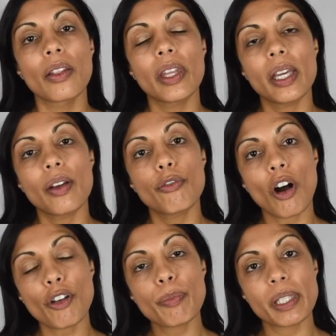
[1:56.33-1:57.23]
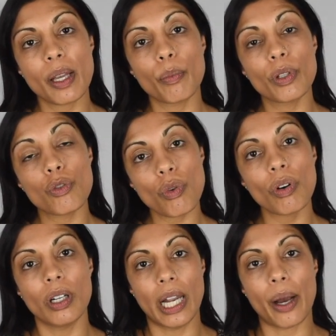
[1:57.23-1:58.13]
the 5%
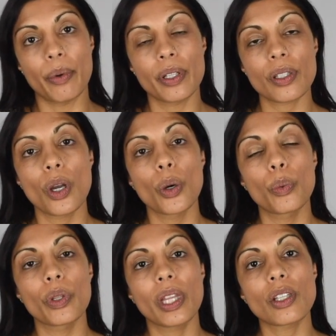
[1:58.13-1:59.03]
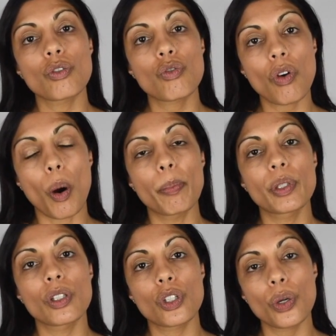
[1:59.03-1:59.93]
withdrawal allowance would then drop
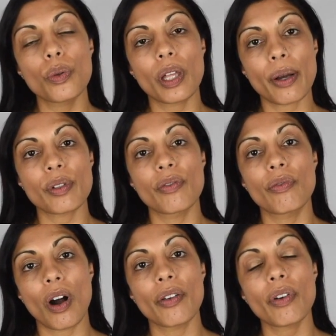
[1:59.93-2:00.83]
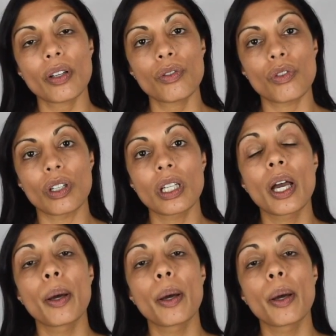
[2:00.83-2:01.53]
to 2,500